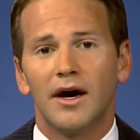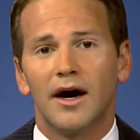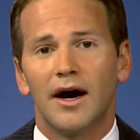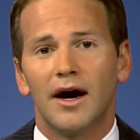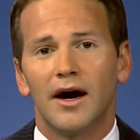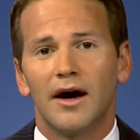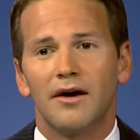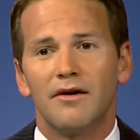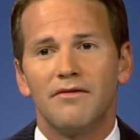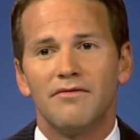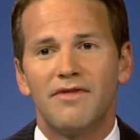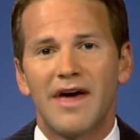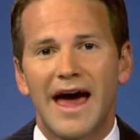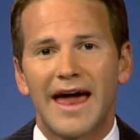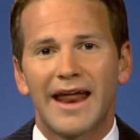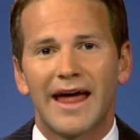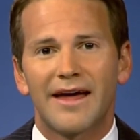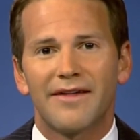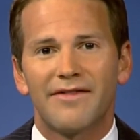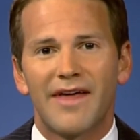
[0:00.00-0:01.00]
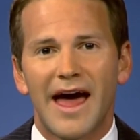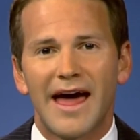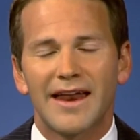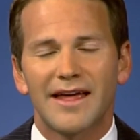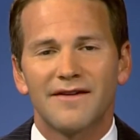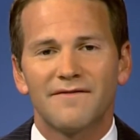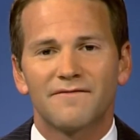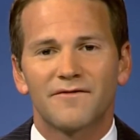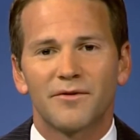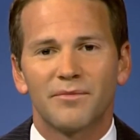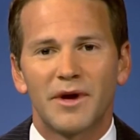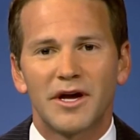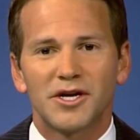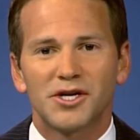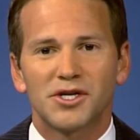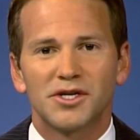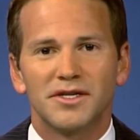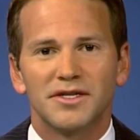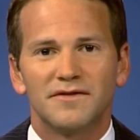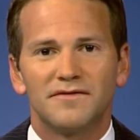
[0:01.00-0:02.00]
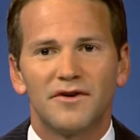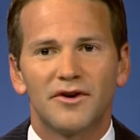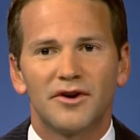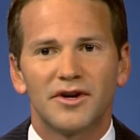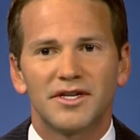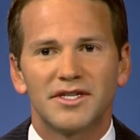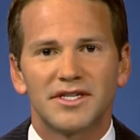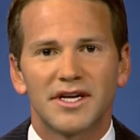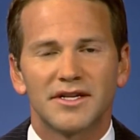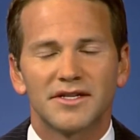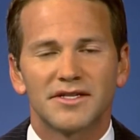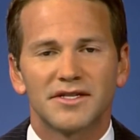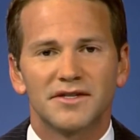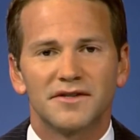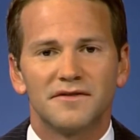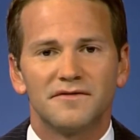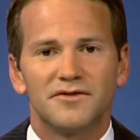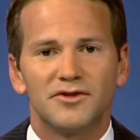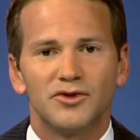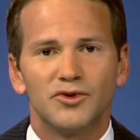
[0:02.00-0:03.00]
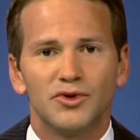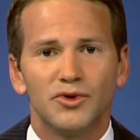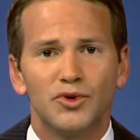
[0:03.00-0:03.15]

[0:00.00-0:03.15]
that information is very sensitive to